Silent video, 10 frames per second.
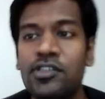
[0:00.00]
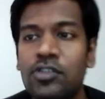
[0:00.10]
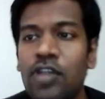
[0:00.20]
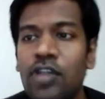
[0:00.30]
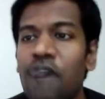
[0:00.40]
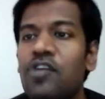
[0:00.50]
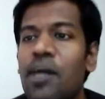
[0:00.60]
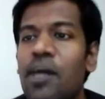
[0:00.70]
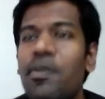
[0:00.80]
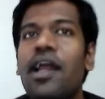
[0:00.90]
So you have to
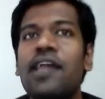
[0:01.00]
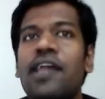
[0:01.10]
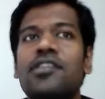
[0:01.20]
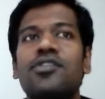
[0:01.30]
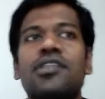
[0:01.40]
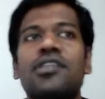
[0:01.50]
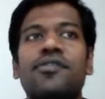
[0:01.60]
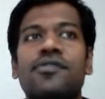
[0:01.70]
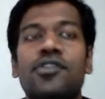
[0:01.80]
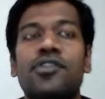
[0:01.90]
compare against
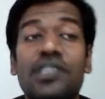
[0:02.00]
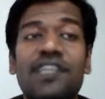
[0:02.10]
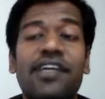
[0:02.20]
yourself